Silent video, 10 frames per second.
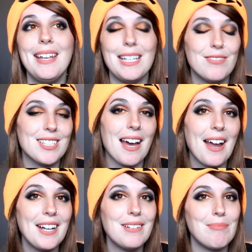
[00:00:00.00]

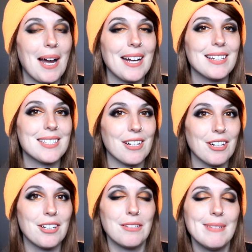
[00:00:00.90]
Eventide by
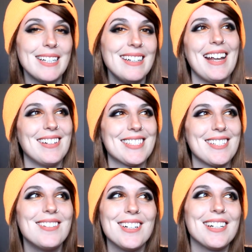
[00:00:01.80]
Sarah Goodman. It was
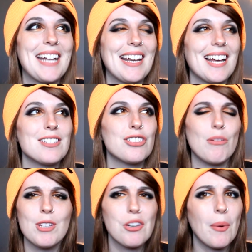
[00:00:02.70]
so good, and it has
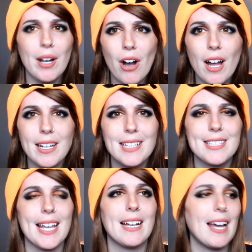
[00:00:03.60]
so much going on.
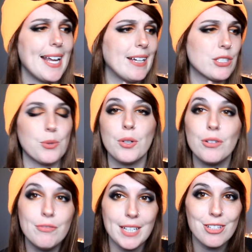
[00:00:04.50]
It's like a
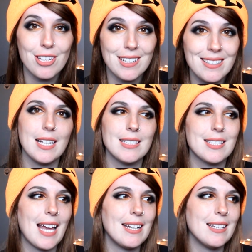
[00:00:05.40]
historical fiction. It's
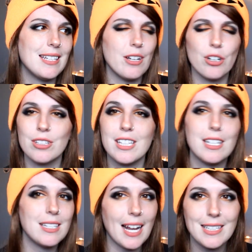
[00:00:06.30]
set in the
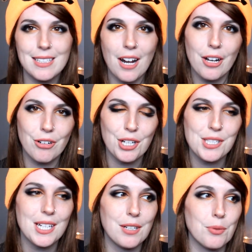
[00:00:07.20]
early
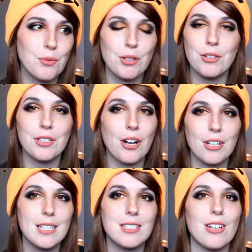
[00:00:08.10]
1900s in rural
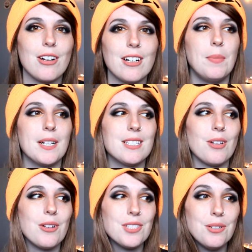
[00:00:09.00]
Arkansas, but it's
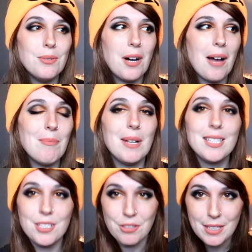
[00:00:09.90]
also a
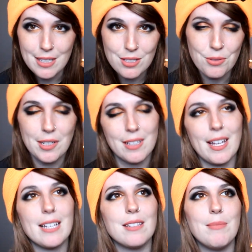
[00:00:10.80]
mystery story.
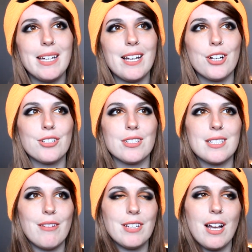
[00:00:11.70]
Like, the main character
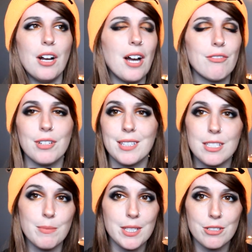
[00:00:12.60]
is definitely uncovering
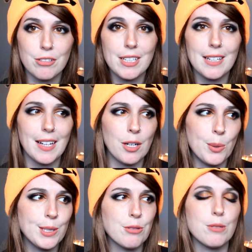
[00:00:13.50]
this mystery and like
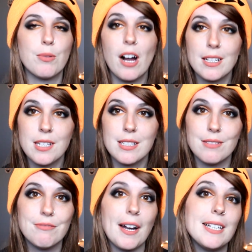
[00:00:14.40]
going through the process
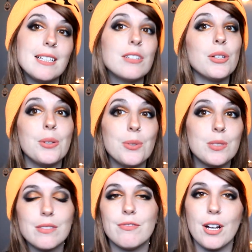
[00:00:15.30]
of finding
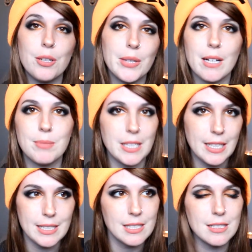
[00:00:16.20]
clues and following up
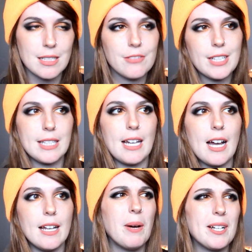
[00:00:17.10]
leads and stuff like
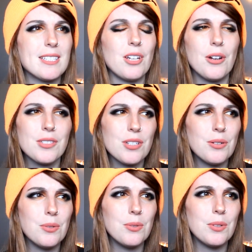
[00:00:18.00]
that. But it's
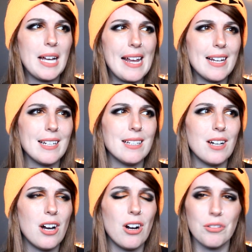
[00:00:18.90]
also
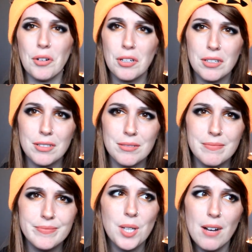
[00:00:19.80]
a horror
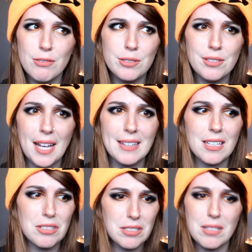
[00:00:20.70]
novel. Like
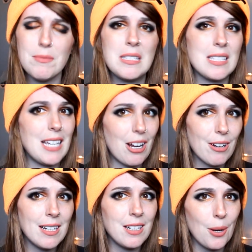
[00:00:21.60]
there's some
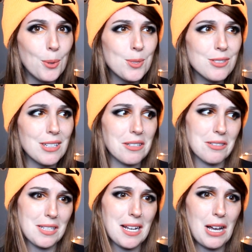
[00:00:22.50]
scary ghosts and
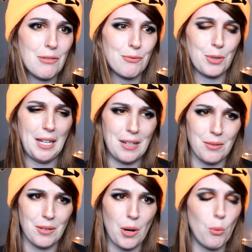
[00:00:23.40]
there's like a
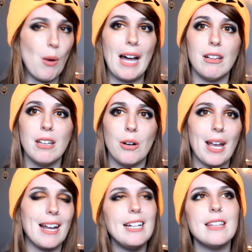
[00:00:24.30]
freaking well.
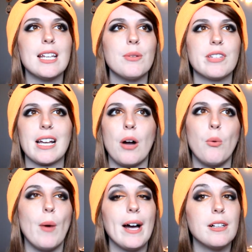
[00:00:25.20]
Okay, anything with like
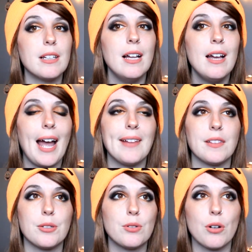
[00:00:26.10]
a well
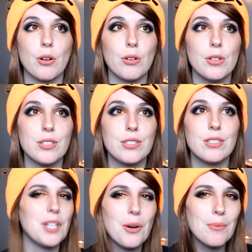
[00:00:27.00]
and little
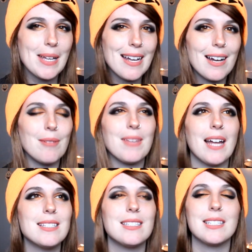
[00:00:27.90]
girls. No ma'am,
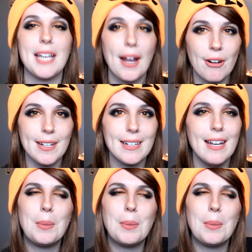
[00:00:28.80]
that's scary.